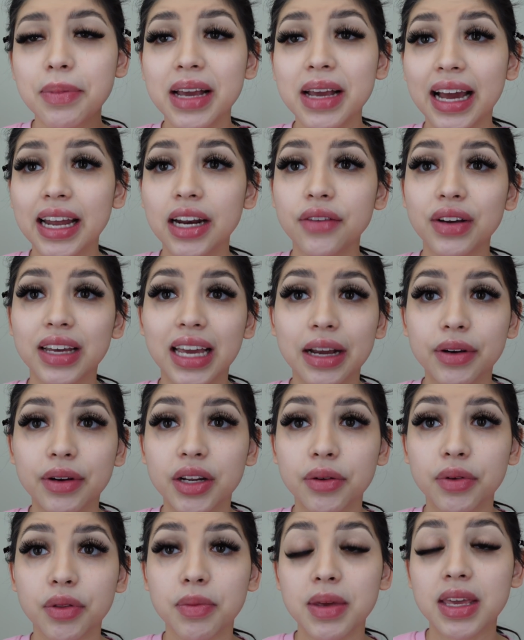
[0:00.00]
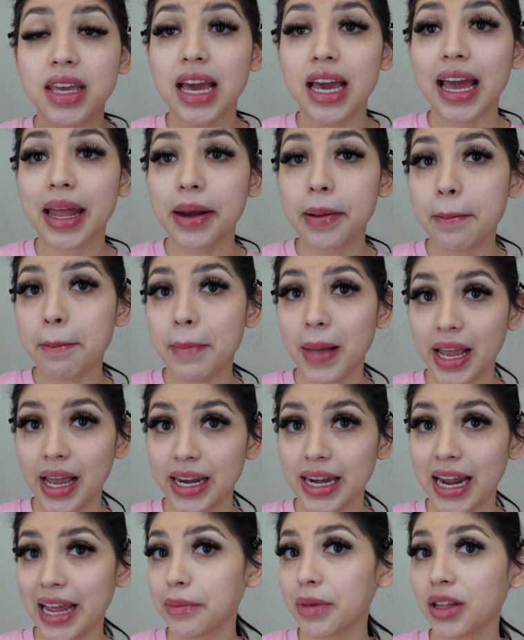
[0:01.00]
be kind of a get ready with me and my
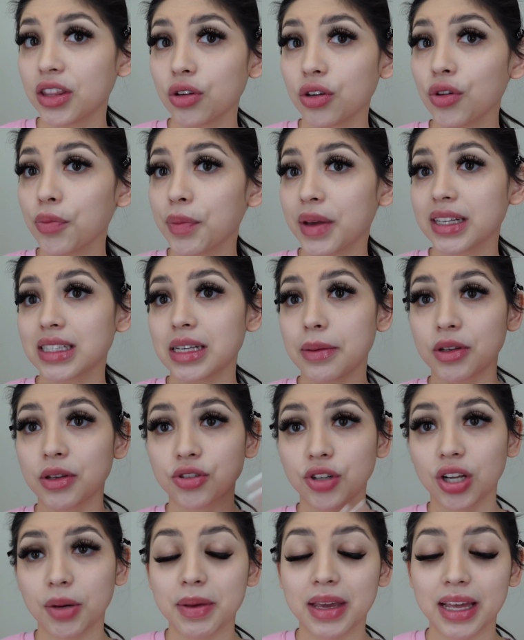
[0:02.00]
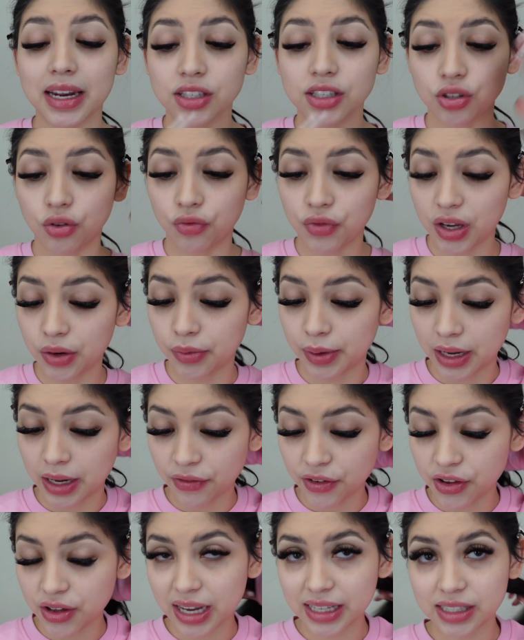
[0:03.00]
9-month-old, because I'm also gonna be getting Sophia ready
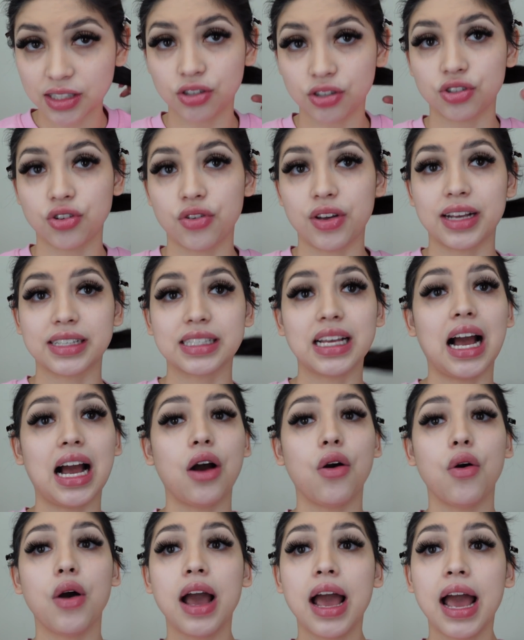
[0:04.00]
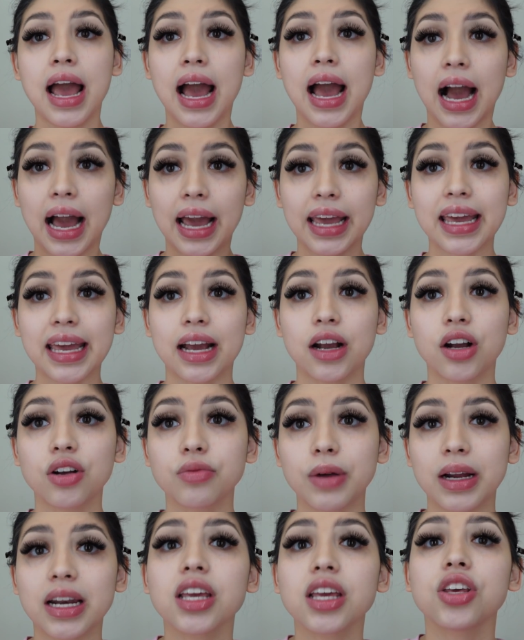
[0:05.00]
for you guys, and I'll show you guys how I get her
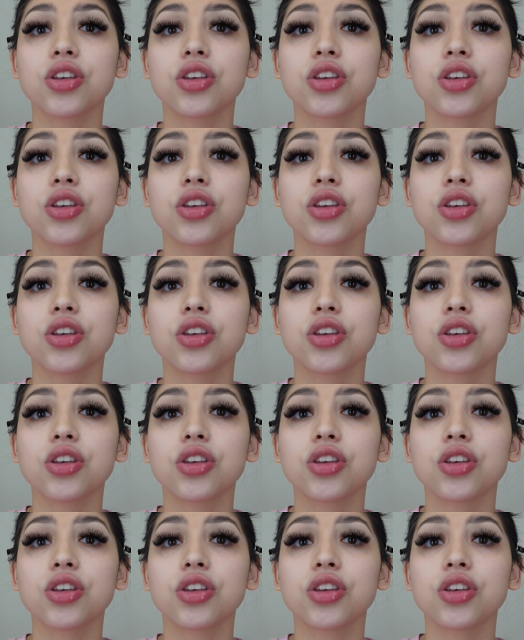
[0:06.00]
ready.